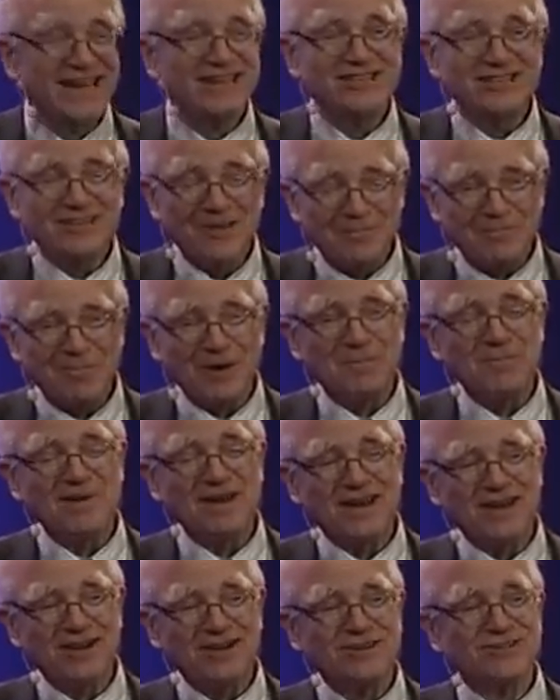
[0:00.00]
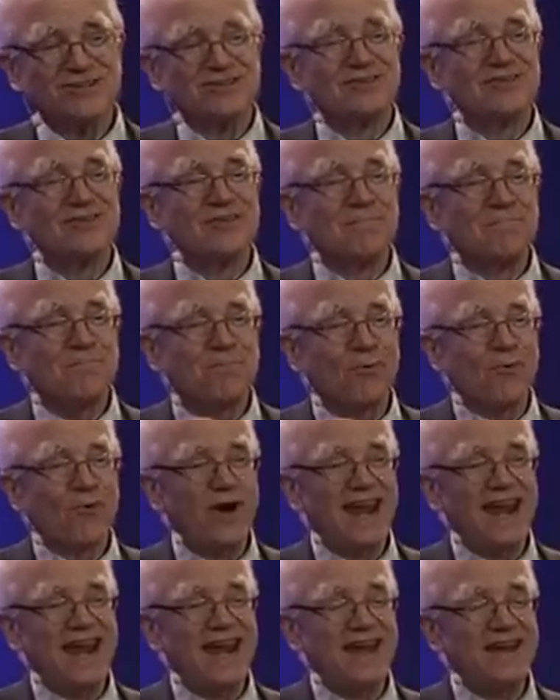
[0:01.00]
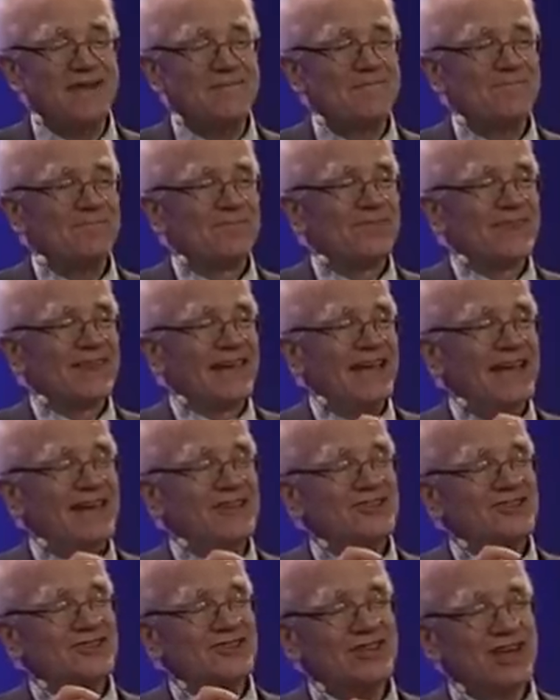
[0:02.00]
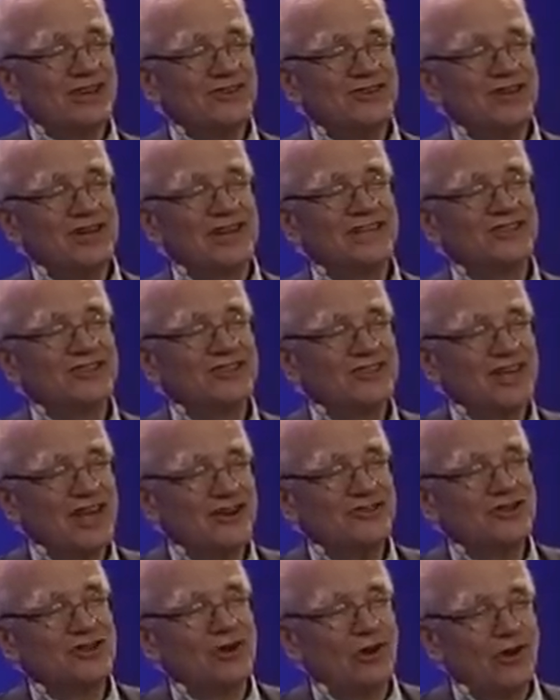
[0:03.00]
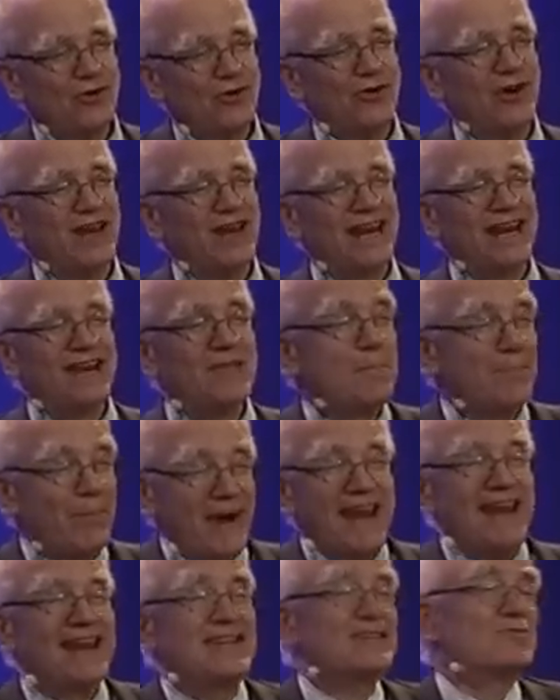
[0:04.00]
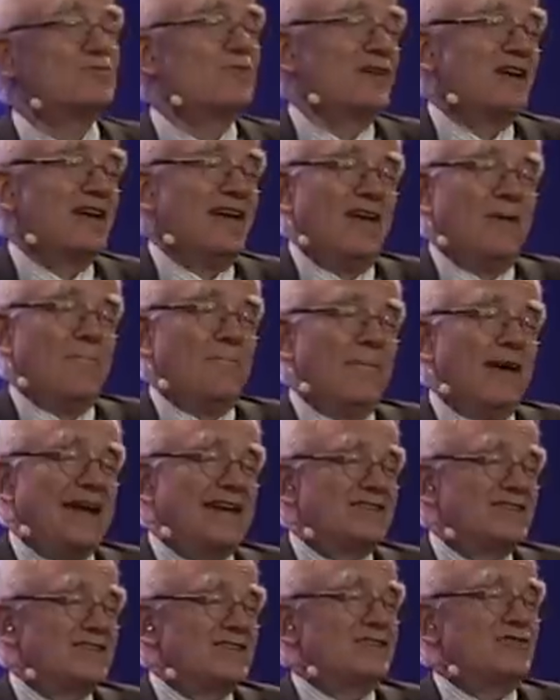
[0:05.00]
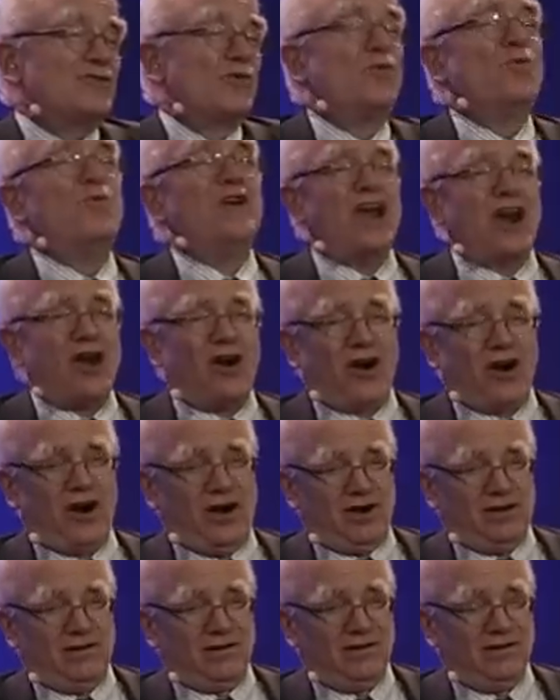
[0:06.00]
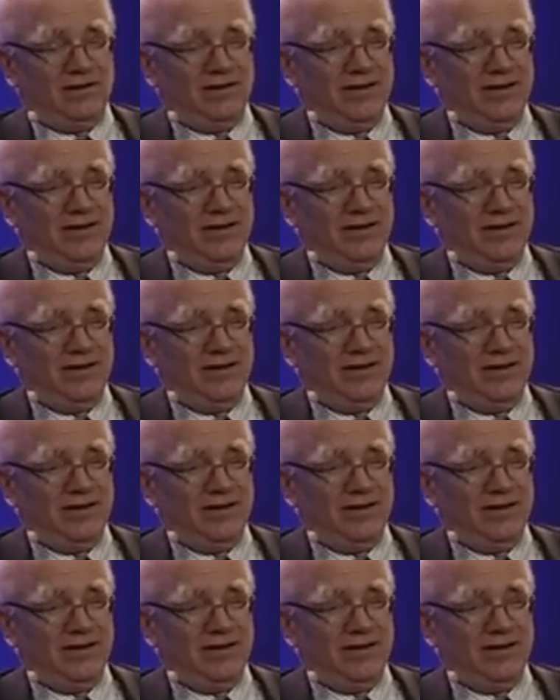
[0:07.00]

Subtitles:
simply because the brain is such an essential organ. The brain is what makes us who we are.